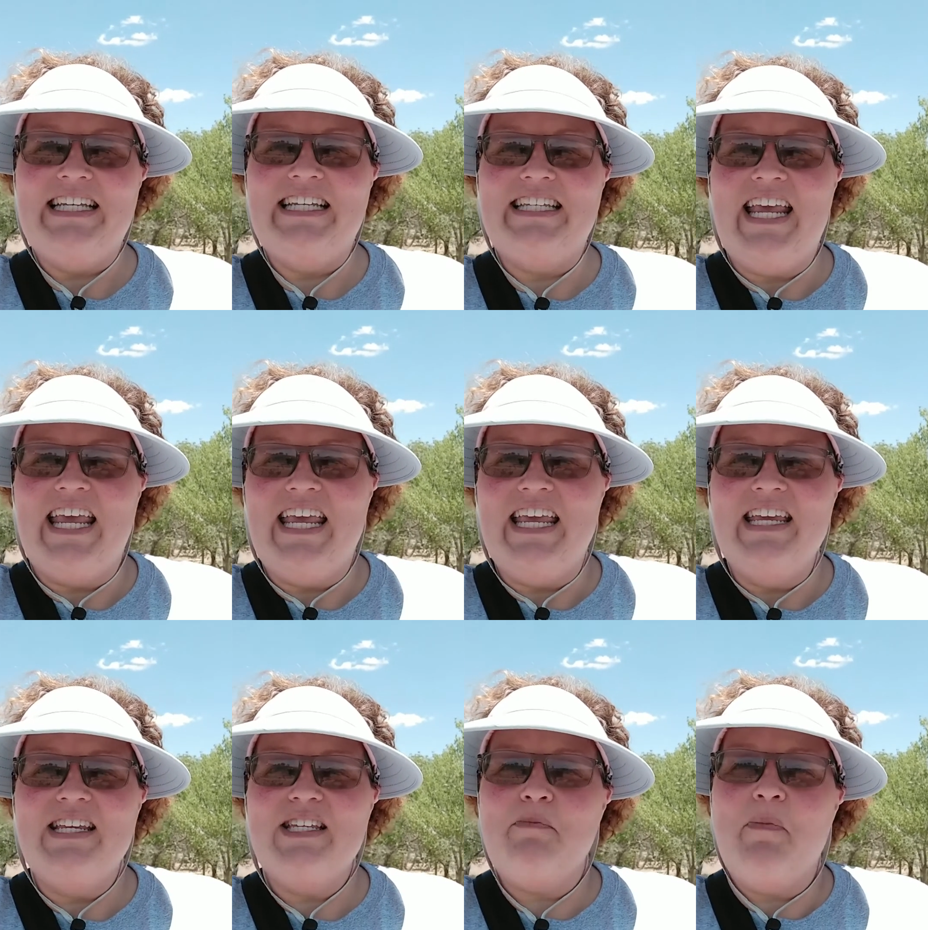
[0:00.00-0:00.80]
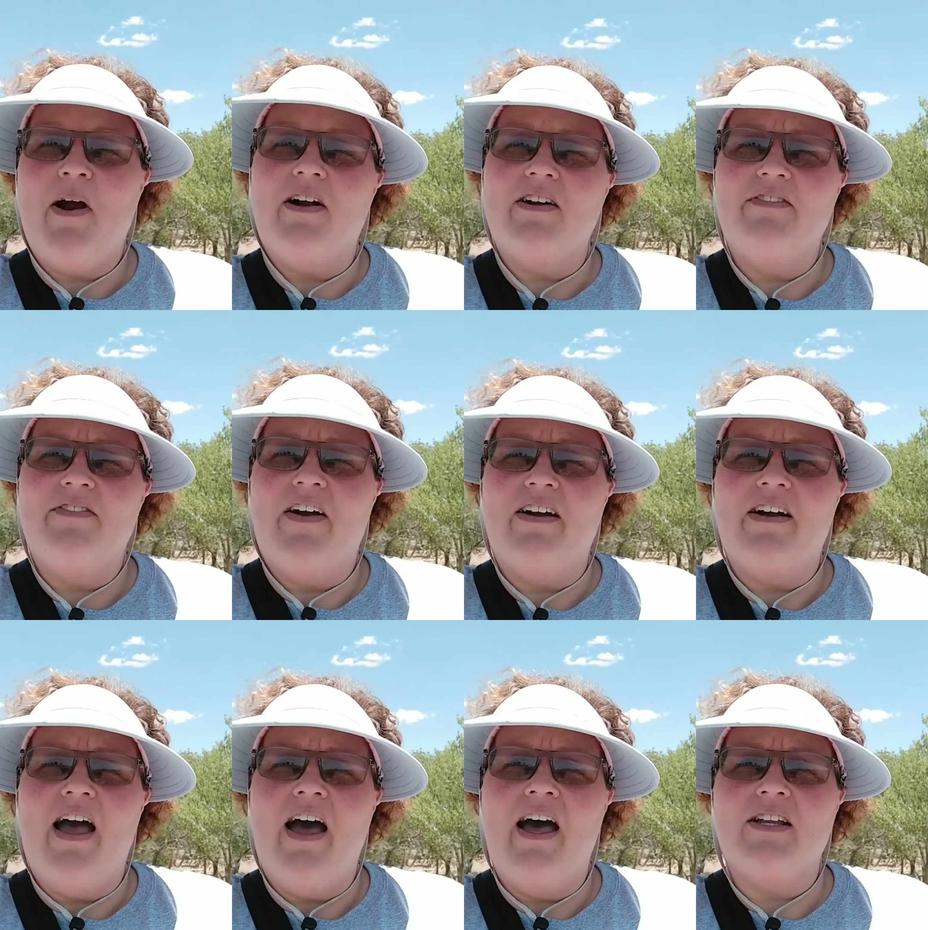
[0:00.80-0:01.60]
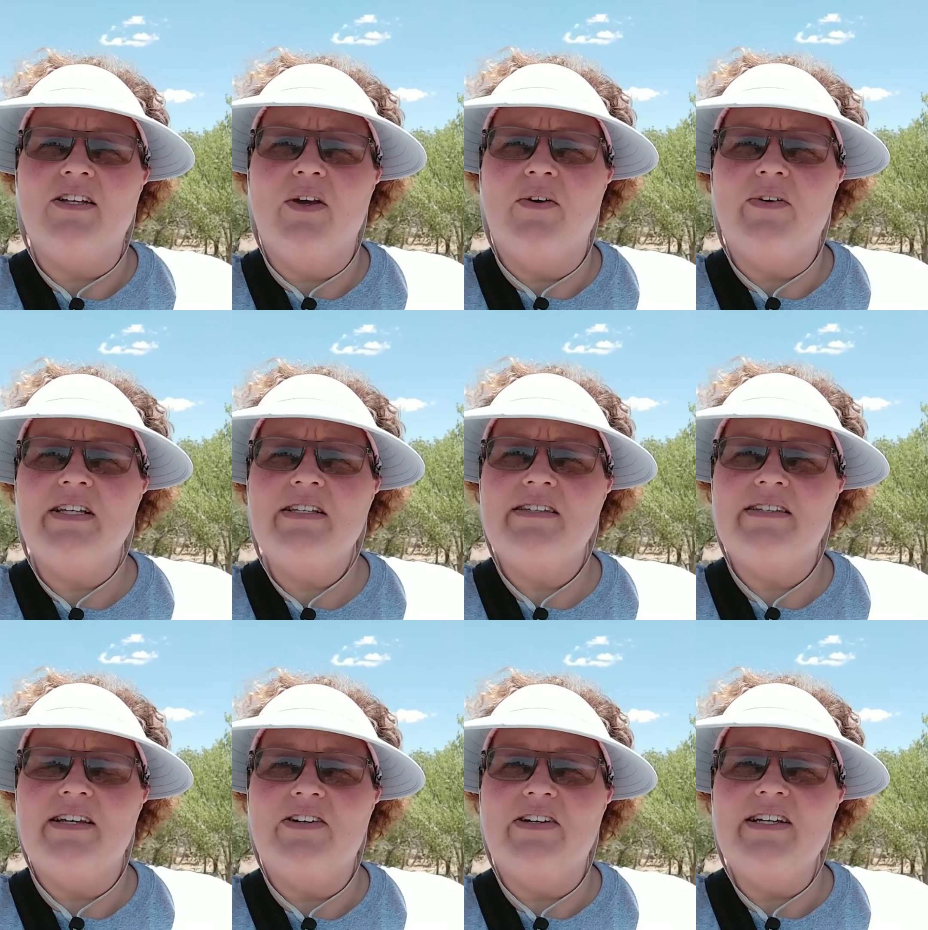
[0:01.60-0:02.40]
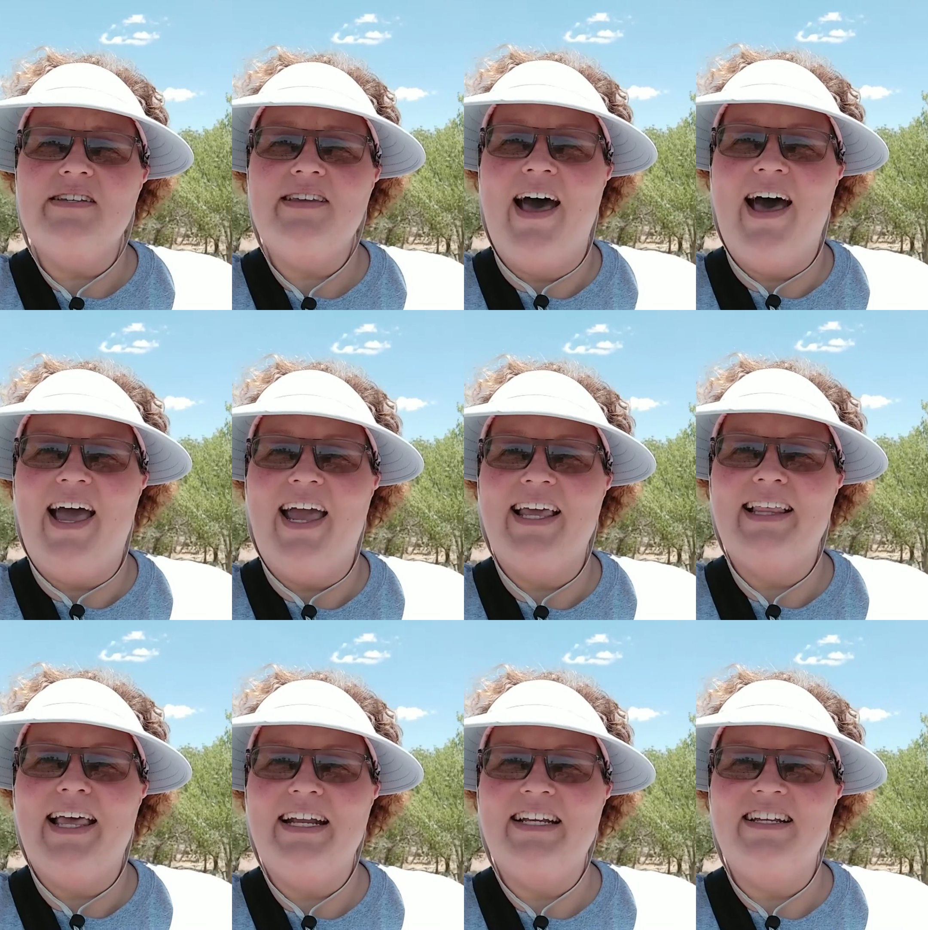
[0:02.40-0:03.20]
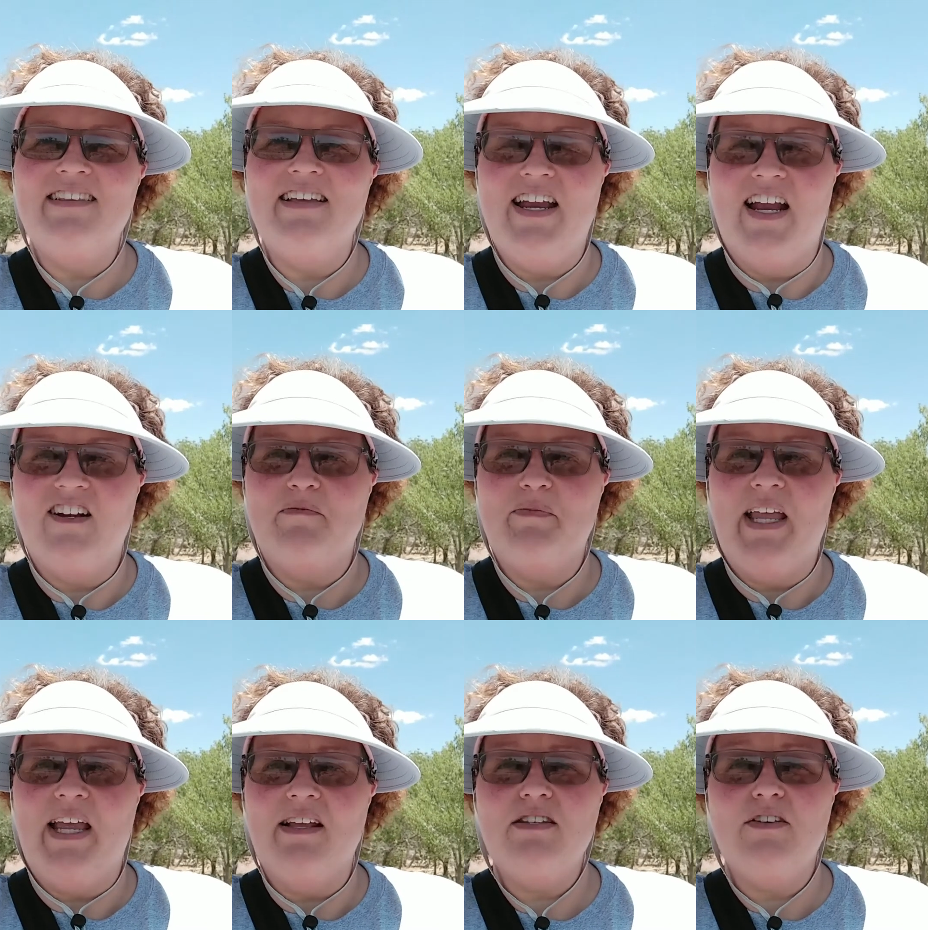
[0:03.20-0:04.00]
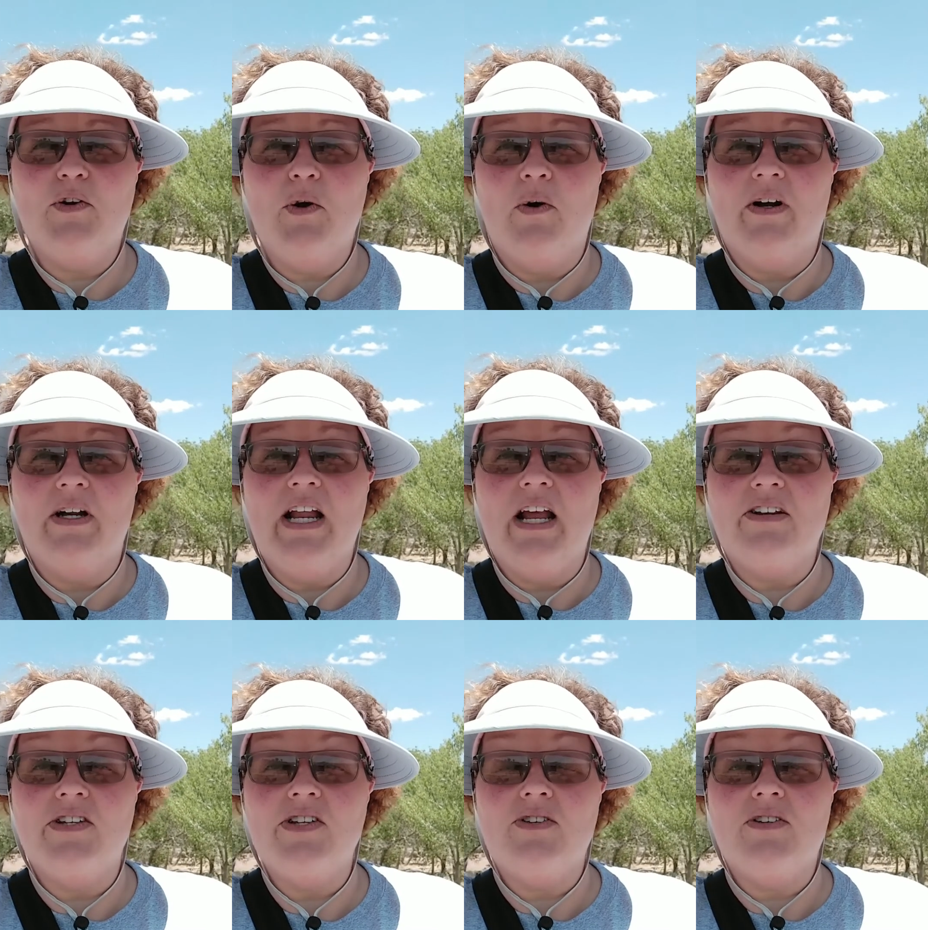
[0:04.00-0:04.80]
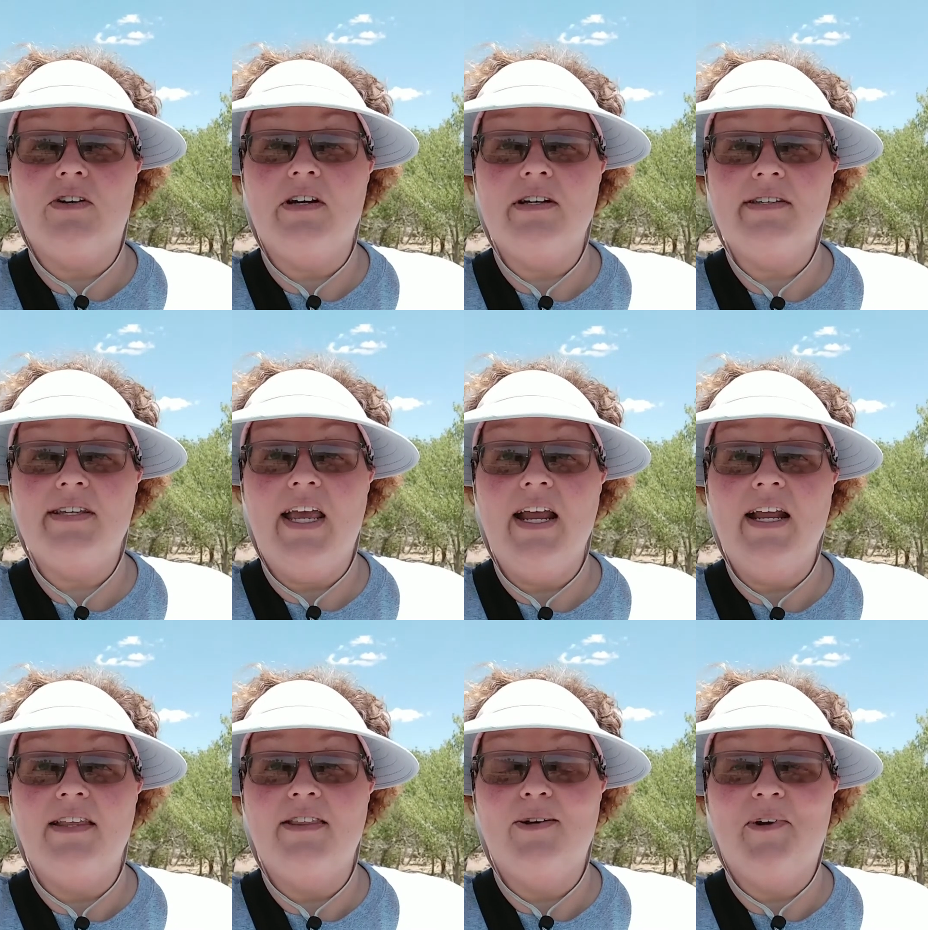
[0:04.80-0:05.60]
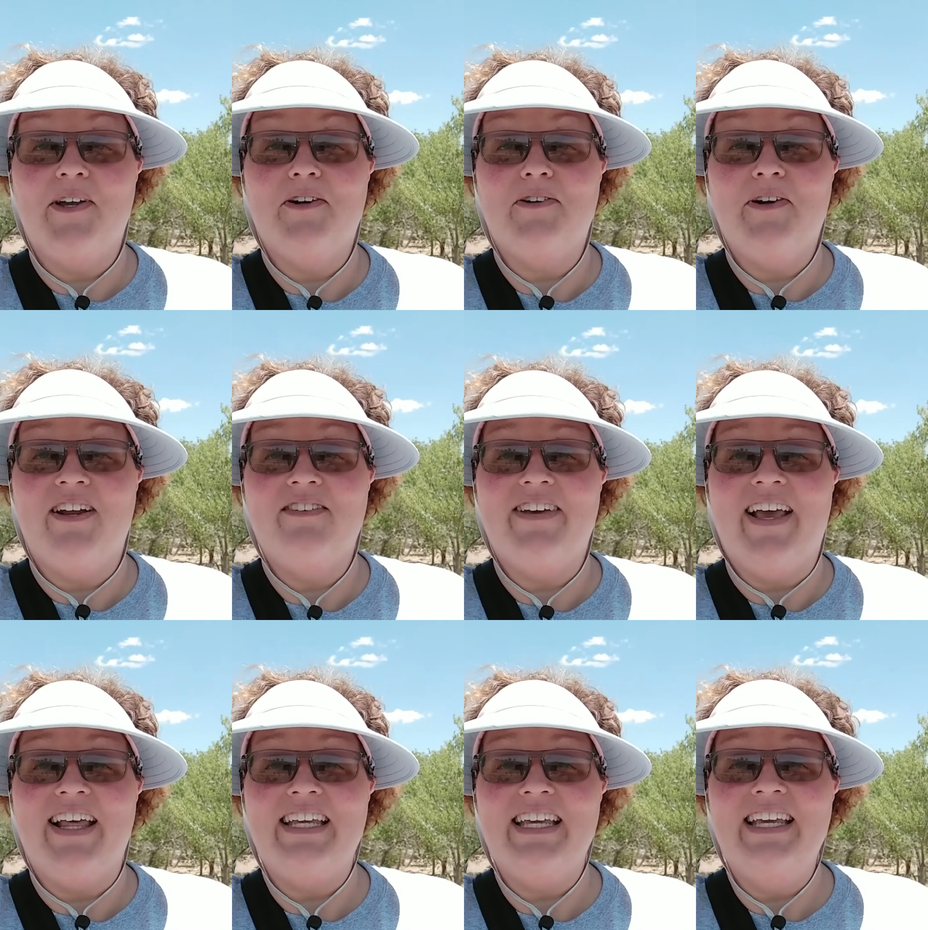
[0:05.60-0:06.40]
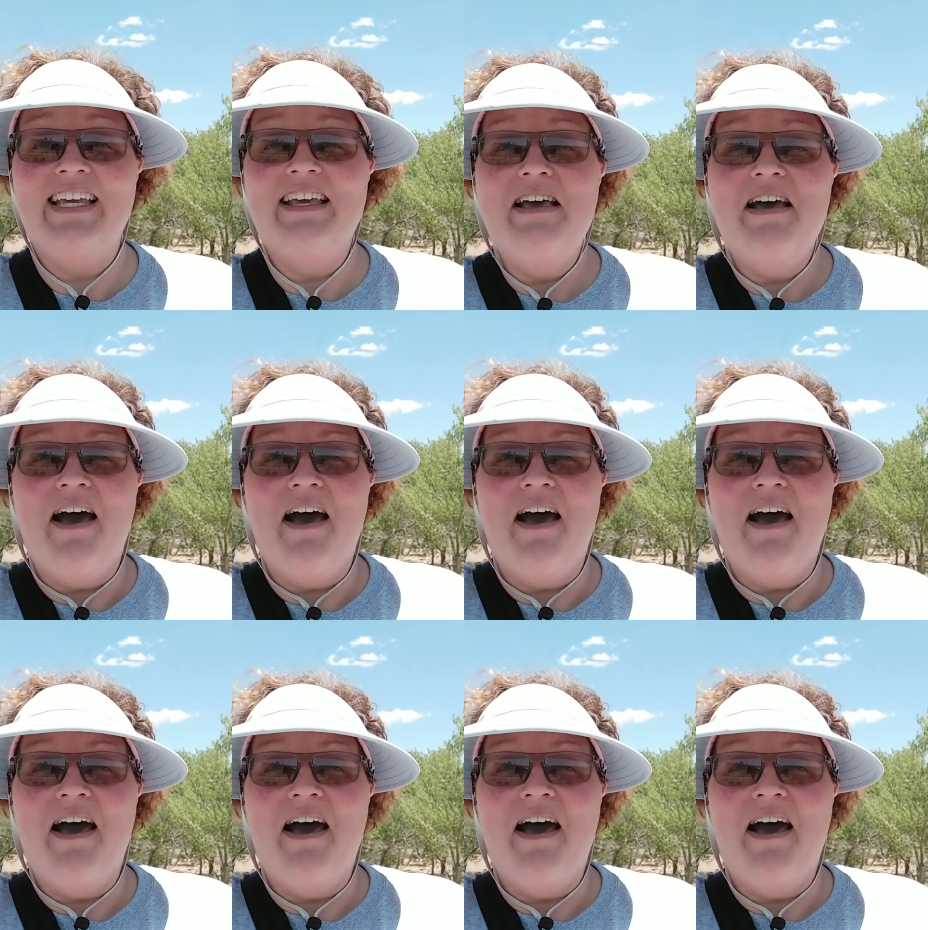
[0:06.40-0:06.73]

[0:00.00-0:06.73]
Today, as part of our ongoing series highlighting the native plants of Coronado Historic Site and the Rio Grande Valley,